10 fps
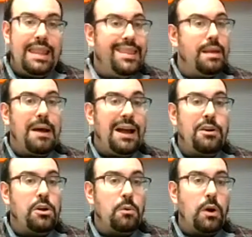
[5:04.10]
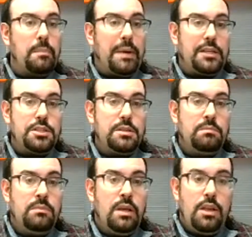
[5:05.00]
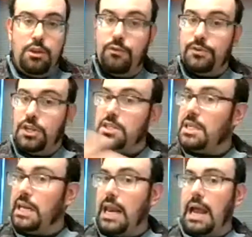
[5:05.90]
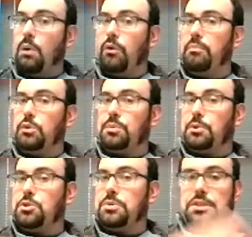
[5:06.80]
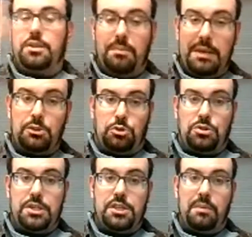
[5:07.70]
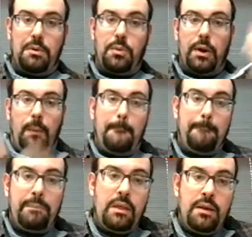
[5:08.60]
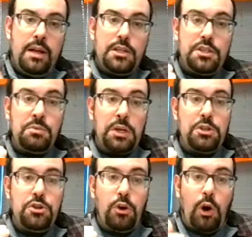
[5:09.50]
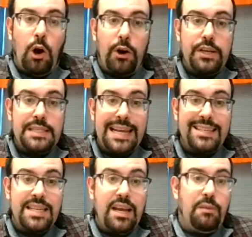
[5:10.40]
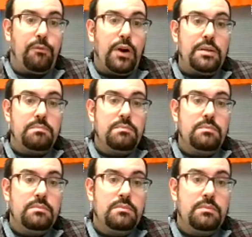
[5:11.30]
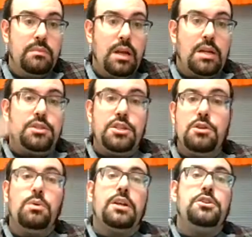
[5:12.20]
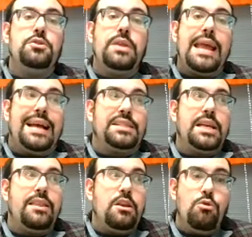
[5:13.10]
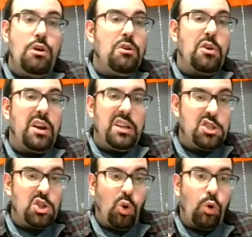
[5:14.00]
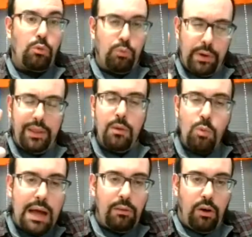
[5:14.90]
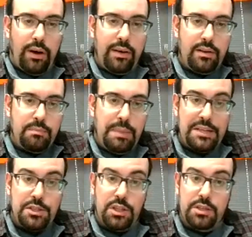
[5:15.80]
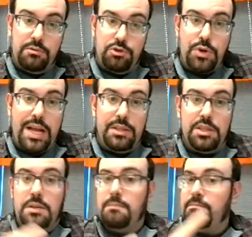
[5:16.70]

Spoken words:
Think about how you're going to work best. You've just done an hour of multiple choice, so the mental strain is going to be real. Do you want to do your hardest essay up front? Do you want to do the essay that you know you're going to score really well on based on trends?